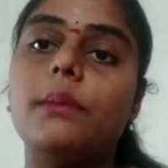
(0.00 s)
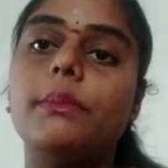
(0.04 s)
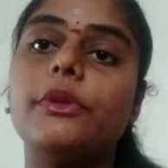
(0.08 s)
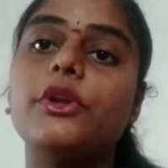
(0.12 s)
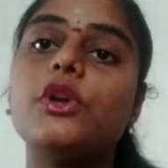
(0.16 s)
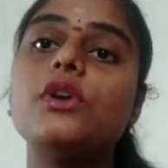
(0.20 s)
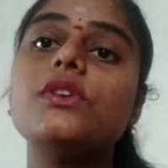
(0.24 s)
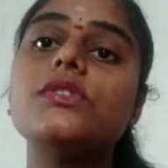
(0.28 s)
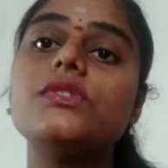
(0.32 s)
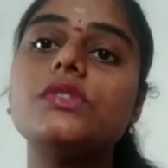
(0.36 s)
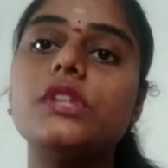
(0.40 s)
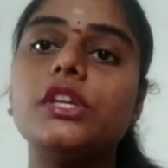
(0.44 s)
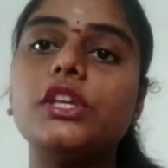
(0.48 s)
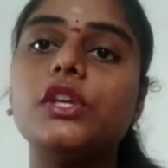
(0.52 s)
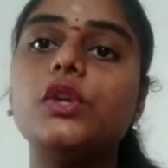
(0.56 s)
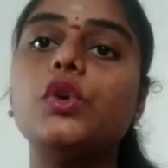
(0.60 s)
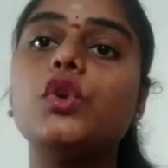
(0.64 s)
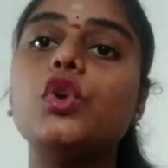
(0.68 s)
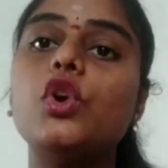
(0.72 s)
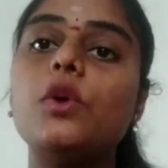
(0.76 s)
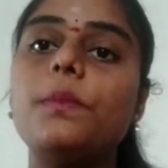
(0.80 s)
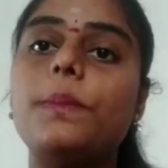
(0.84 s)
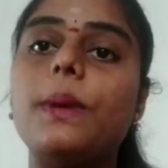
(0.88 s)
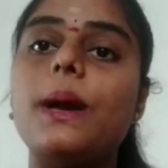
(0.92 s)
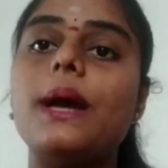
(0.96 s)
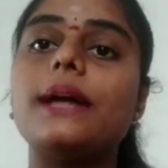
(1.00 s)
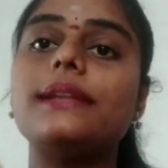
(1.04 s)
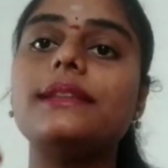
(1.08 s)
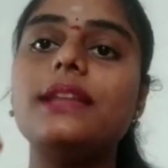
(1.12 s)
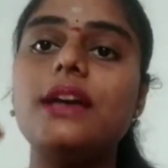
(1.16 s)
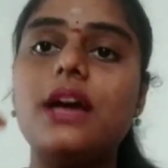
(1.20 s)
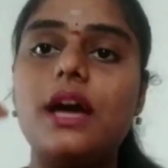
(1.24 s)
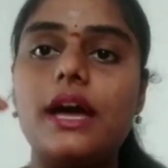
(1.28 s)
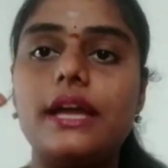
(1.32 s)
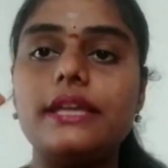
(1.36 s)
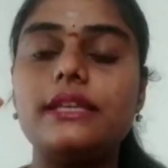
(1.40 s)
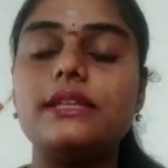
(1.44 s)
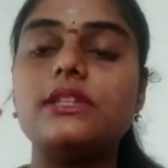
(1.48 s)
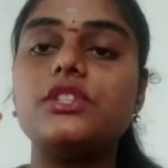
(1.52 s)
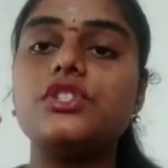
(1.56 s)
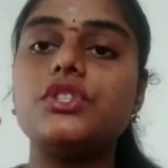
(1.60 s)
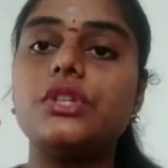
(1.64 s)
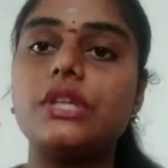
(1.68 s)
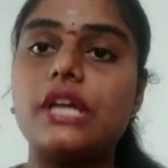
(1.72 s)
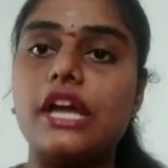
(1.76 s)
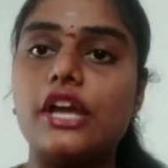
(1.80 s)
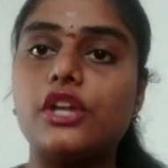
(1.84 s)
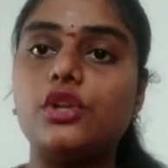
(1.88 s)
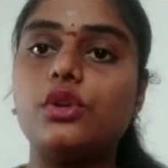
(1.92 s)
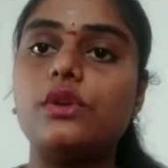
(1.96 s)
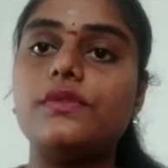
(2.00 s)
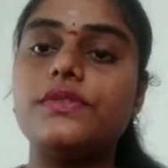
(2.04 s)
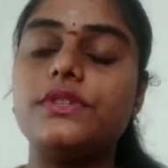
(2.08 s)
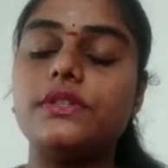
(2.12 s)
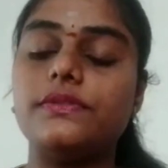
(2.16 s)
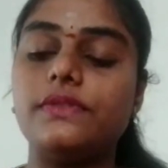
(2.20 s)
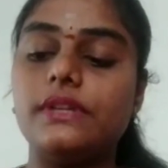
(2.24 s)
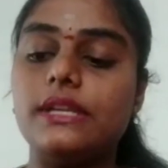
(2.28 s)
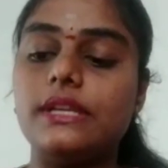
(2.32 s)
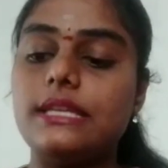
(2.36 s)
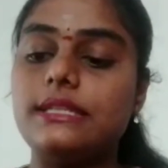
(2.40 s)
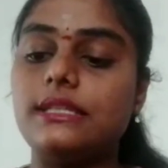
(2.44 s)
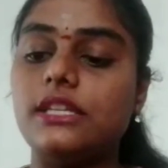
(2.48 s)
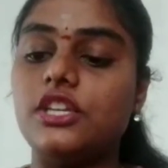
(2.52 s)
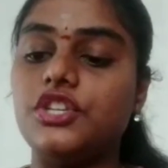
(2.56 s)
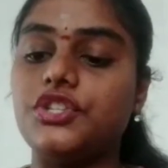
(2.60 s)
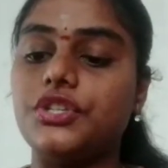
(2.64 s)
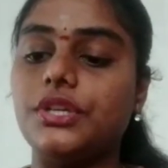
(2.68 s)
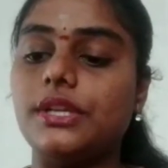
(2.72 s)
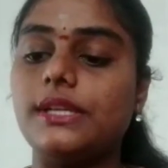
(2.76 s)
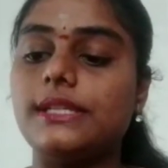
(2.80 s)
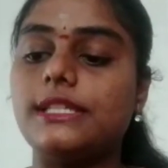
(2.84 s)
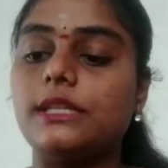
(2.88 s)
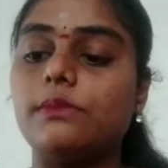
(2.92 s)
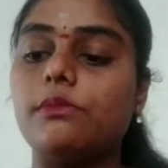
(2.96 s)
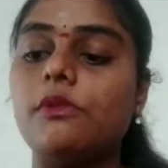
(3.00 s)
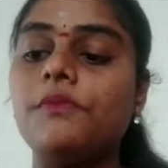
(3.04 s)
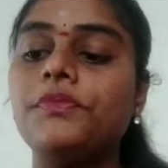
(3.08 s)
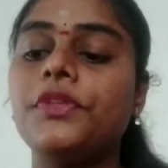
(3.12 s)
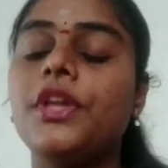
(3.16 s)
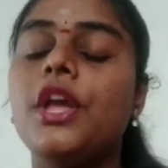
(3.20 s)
because the Europe had the highest kind of civilizations.